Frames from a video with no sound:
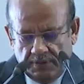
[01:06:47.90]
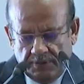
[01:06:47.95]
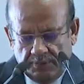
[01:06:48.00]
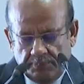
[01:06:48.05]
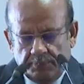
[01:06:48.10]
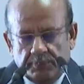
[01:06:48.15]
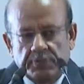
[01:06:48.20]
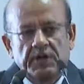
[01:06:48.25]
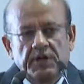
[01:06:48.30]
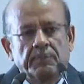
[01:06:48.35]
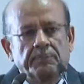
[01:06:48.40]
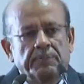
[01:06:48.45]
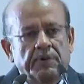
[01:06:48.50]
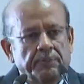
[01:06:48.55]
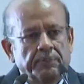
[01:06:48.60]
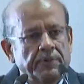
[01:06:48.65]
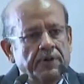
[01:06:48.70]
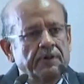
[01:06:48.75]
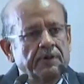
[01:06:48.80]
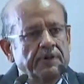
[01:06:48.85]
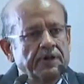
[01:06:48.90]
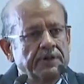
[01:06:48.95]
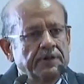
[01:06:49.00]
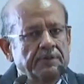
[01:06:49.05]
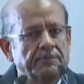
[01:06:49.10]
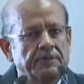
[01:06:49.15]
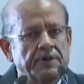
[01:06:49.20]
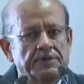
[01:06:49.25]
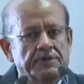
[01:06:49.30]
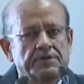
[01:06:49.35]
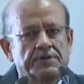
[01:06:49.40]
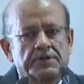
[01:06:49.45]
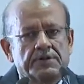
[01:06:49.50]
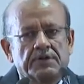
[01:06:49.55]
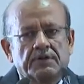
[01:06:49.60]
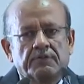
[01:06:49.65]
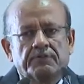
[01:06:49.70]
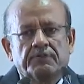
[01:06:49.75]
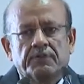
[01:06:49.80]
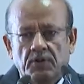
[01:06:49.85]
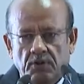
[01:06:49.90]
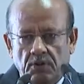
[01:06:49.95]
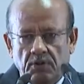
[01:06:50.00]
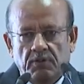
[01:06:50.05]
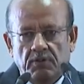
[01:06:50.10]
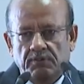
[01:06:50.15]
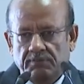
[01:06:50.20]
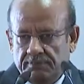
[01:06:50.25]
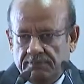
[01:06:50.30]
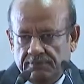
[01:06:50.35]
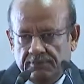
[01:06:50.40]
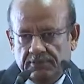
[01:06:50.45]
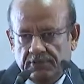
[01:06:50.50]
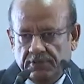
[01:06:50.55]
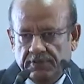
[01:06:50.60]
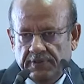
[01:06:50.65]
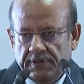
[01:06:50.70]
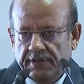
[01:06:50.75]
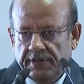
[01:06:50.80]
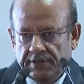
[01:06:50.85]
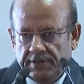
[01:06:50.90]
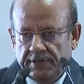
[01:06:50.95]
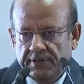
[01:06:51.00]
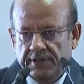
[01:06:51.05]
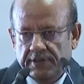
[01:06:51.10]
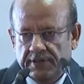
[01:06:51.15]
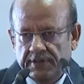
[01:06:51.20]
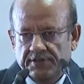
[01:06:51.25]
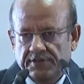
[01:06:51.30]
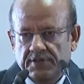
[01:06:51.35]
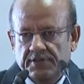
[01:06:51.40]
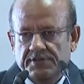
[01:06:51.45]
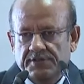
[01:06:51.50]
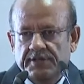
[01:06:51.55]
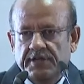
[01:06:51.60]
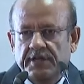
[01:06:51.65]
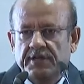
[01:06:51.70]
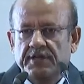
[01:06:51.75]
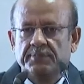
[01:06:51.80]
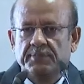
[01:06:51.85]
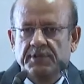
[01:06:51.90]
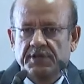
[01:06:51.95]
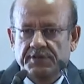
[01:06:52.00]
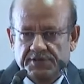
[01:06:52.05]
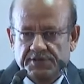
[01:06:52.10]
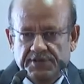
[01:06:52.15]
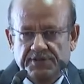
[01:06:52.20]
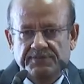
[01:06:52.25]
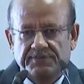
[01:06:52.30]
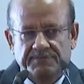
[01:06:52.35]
bill prepared by the Ministry of Law on that, international child abduction.